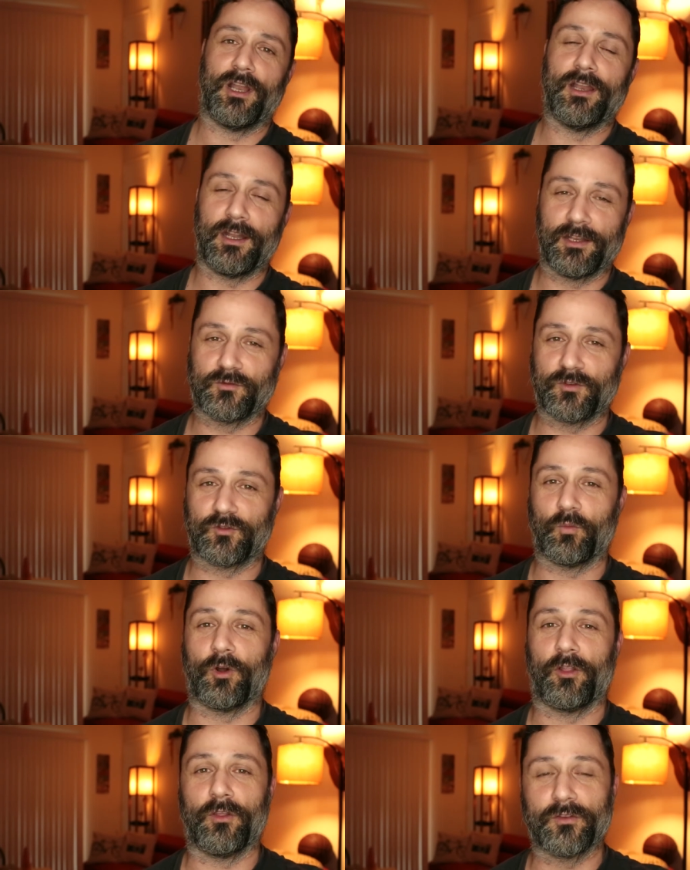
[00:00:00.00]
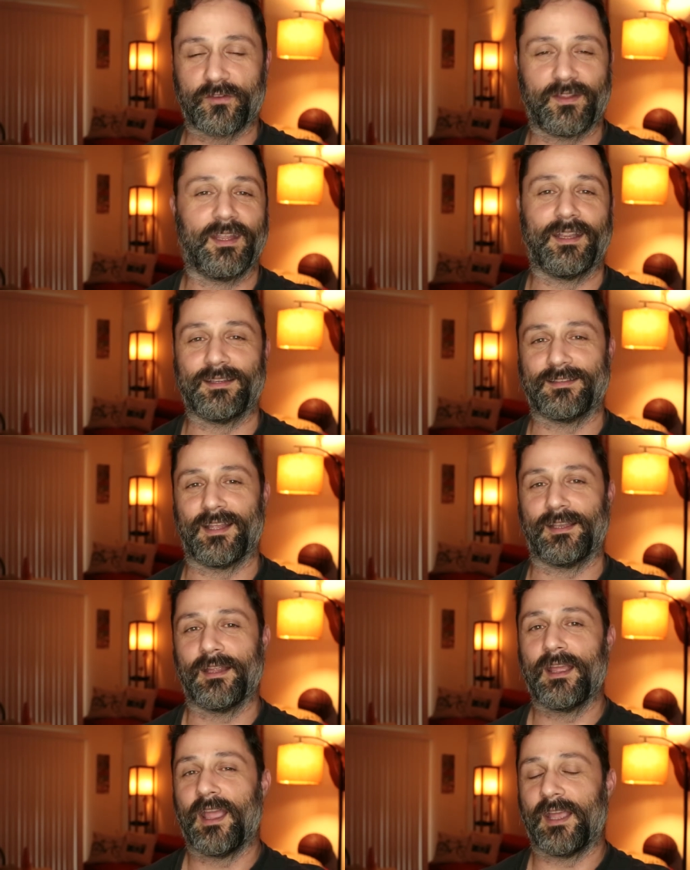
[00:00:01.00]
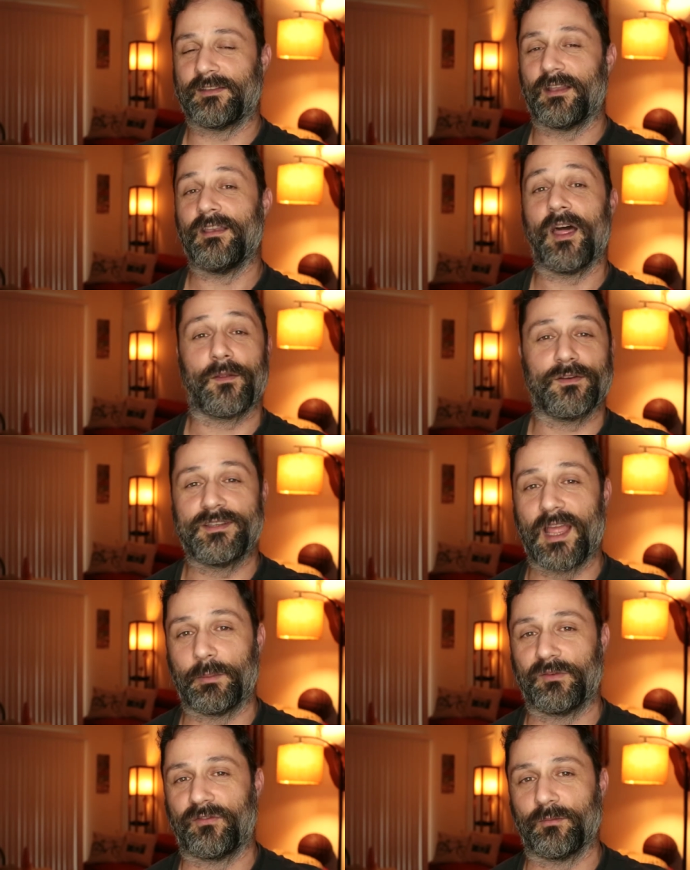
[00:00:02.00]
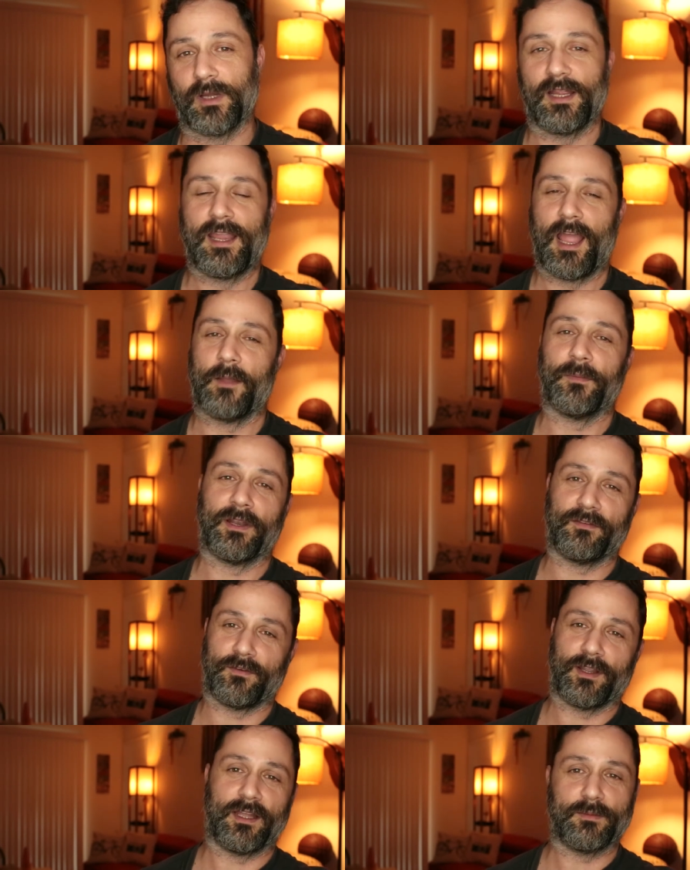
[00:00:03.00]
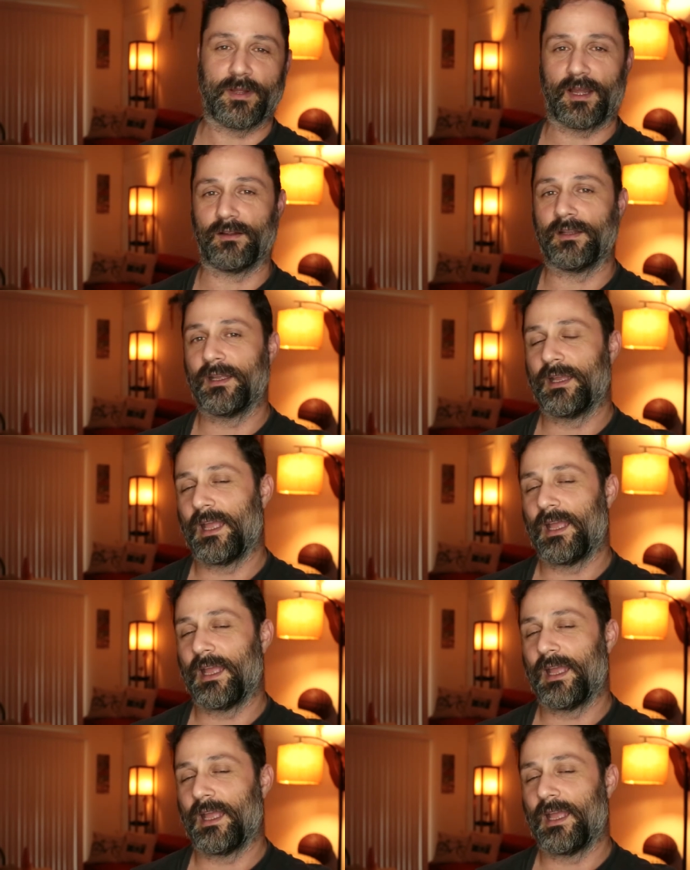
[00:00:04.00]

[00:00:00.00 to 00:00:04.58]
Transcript: And it's just one of those things that it's another debit from my account that I forget about.